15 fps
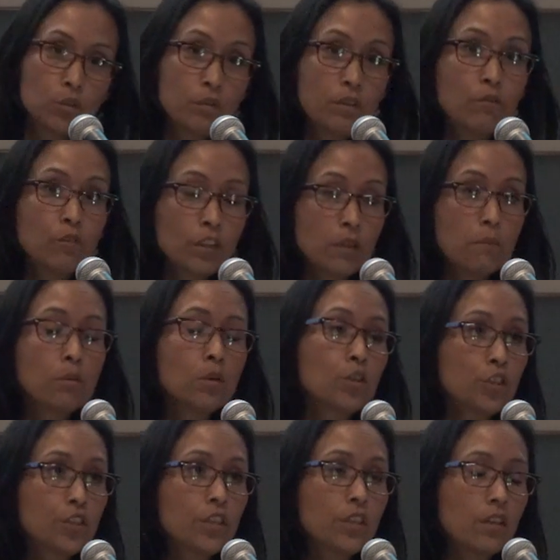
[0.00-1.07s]
we've really
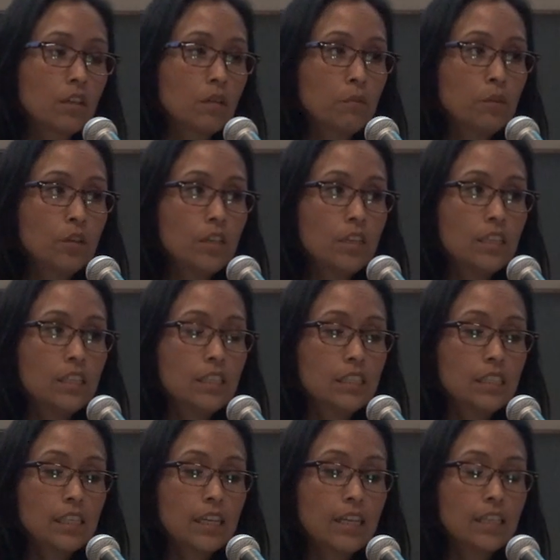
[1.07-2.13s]
pushed the community to
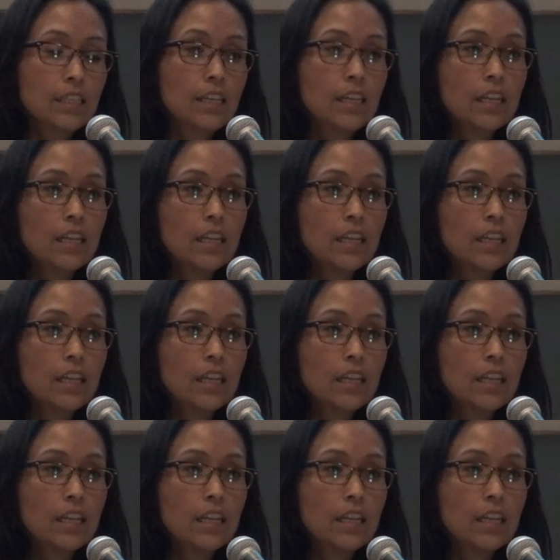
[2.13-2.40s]
say,